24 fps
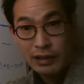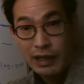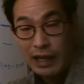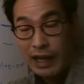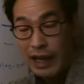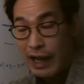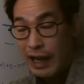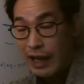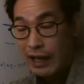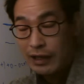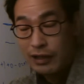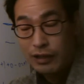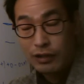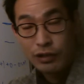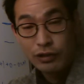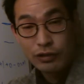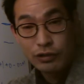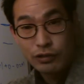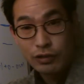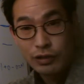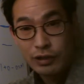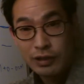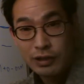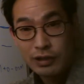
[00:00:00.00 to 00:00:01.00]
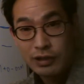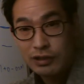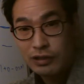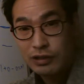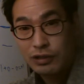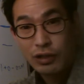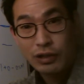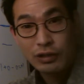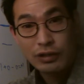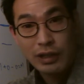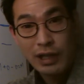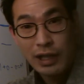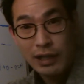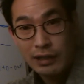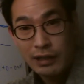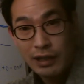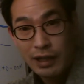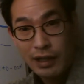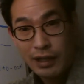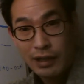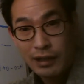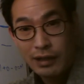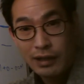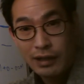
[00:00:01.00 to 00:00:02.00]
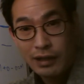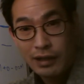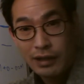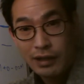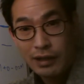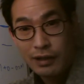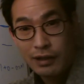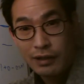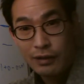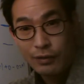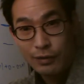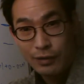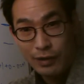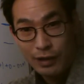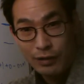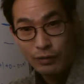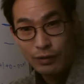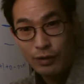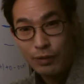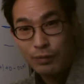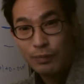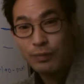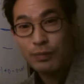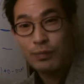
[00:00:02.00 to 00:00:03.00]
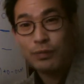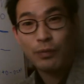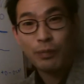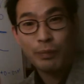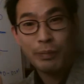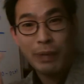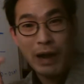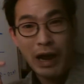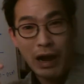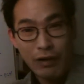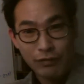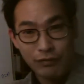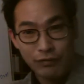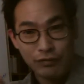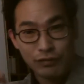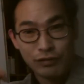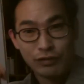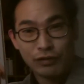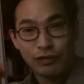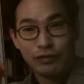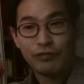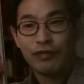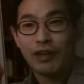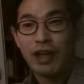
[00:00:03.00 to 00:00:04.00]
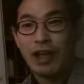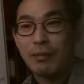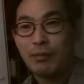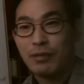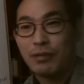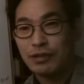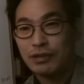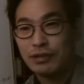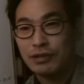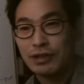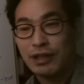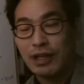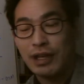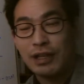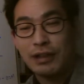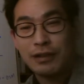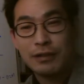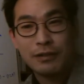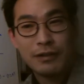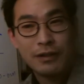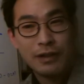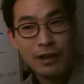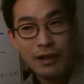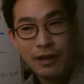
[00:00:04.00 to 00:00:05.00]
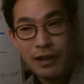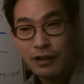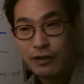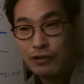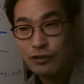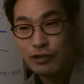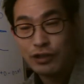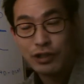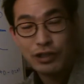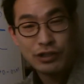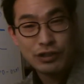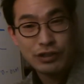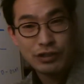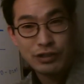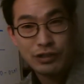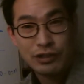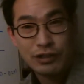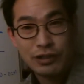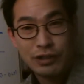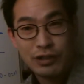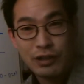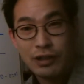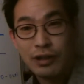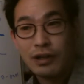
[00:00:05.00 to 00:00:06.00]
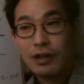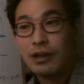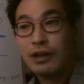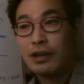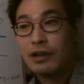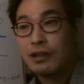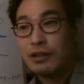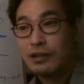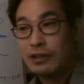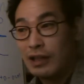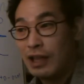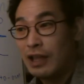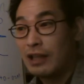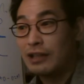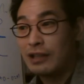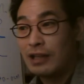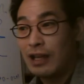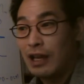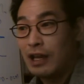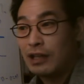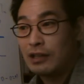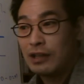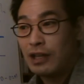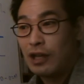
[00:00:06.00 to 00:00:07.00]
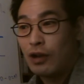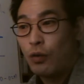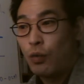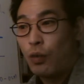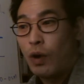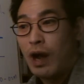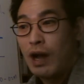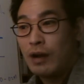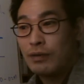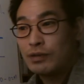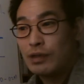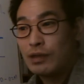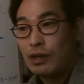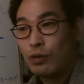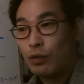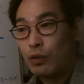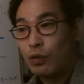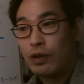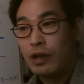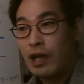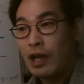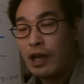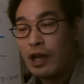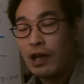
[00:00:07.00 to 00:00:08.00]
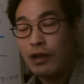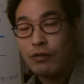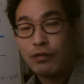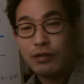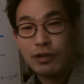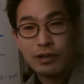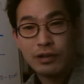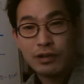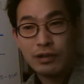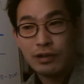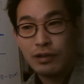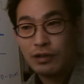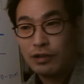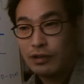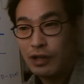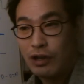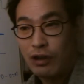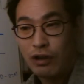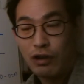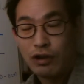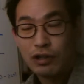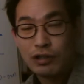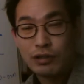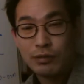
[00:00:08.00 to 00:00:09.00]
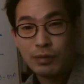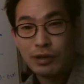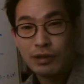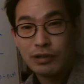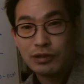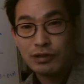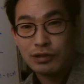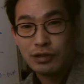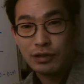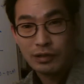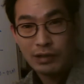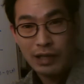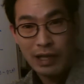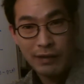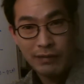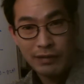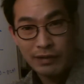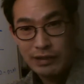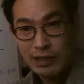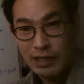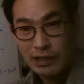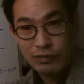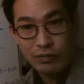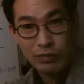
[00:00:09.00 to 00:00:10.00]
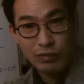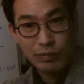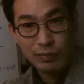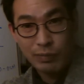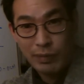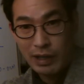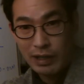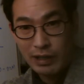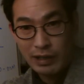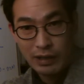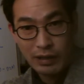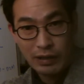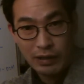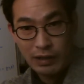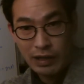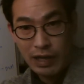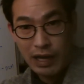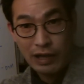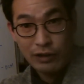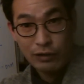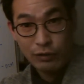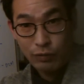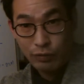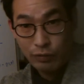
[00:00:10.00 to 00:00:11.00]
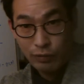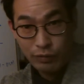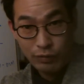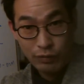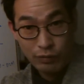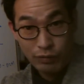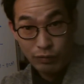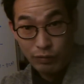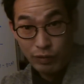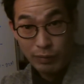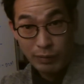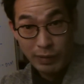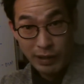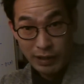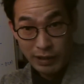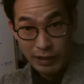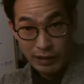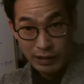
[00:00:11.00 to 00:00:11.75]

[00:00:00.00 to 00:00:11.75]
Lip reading: Any country, it's just like that. Okay, you're powerful, famous, and rich, then yeah, their wives are okay with their husbands just having sex with many other women.